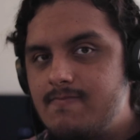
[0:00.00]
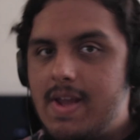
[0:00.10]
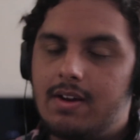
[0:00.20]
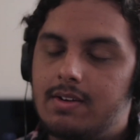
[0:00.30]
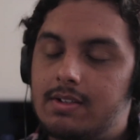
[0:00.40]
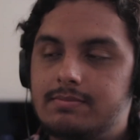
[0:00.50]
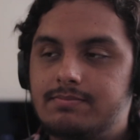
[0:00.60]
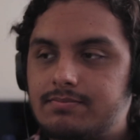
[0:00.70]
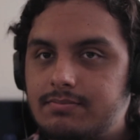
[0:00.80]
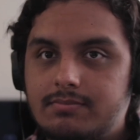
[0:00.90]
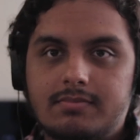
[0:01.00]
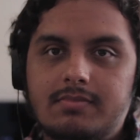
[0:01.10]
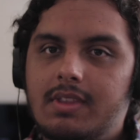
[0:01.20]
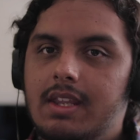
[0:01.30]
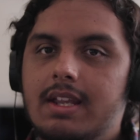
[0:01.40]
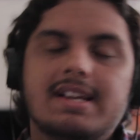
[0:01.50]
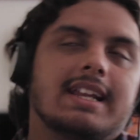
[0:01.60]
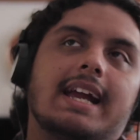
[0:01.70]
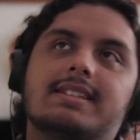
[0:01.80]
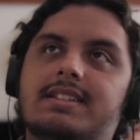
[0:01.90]
I don't know.
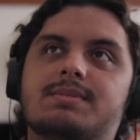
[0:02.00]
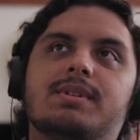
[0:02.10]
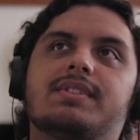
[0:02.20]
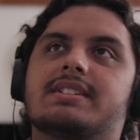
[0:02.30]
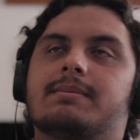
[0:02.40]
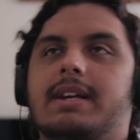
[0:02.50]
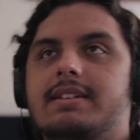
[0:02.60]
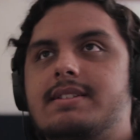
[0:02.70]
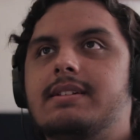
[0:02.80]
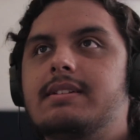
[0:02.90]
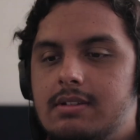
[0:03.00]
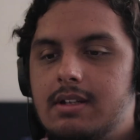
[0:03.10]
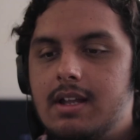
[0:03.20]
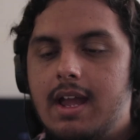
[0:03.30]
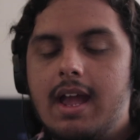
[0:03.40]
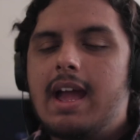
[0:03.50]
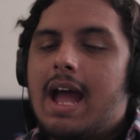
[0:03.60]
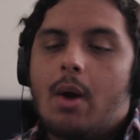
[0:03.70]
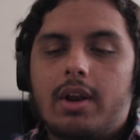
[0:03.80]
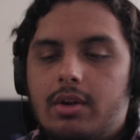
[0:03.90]
Guys, this movie is a mess.
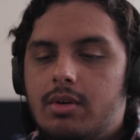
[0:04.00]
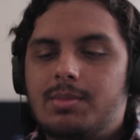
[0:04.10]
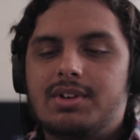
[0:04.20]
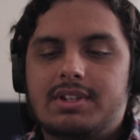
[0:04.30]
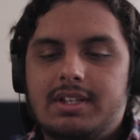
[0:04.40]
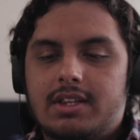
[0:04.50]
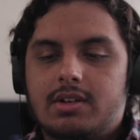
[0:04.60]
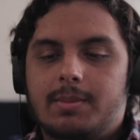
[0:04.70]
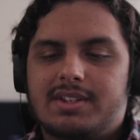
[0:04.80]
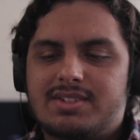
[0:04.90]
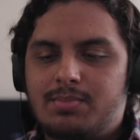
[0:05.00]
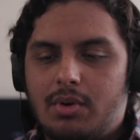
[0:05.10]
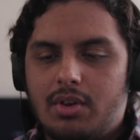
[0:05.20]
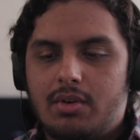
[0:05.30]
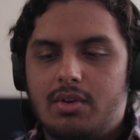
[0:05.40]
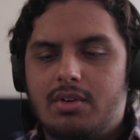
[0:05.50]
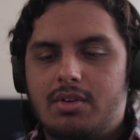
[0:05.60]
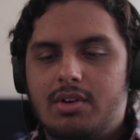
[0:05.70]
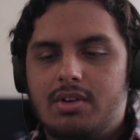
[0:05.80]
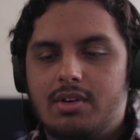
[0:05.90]
I want to go more into detail about the spoiler
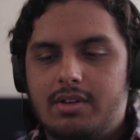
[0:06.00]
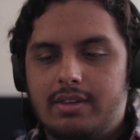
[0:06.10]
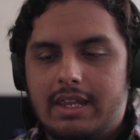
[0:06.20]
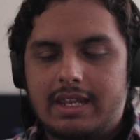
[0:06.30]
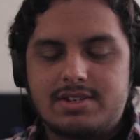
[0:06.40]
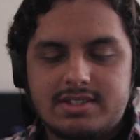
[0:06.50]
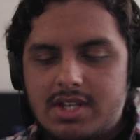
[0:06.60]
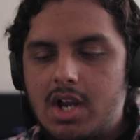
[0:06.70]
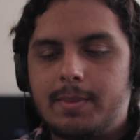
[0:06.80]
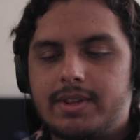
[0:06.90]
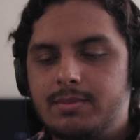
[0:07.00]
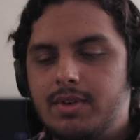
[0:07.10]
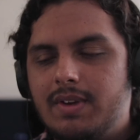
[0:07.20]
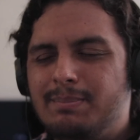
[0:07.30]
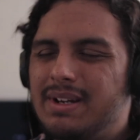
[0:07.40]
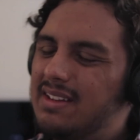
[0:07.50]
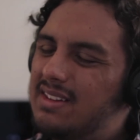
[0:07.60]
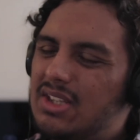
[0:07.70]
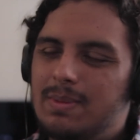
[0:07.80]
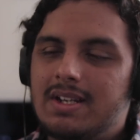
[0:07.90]
and just talk about the movie,
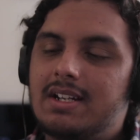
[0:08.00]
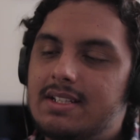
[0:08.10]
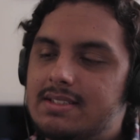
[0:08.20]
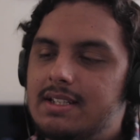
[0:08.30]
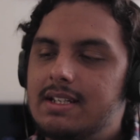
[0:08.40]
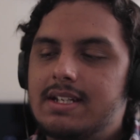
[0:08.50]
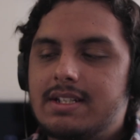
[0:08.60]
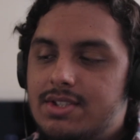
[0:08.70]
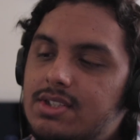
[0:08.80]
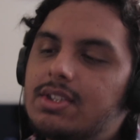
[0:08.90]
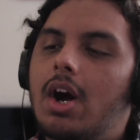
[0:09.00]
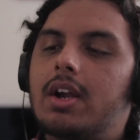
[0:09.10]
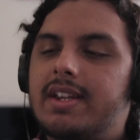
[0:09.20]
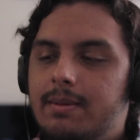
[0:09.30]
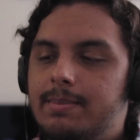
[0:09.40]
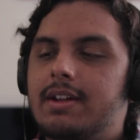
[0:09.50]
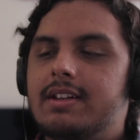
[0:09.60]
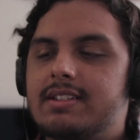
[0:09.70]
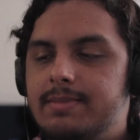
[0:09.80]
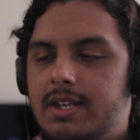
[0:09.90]
but to be honest, just talking about it
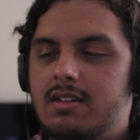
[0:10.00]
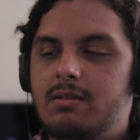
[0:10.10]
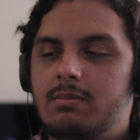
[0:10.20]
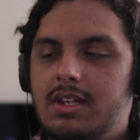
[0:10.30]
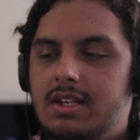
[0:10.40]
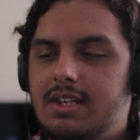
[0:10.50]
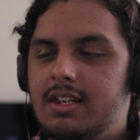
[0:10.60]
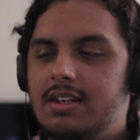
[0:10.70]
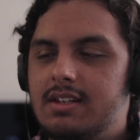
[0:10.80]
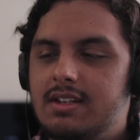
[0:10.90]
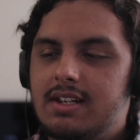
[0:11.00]
is making me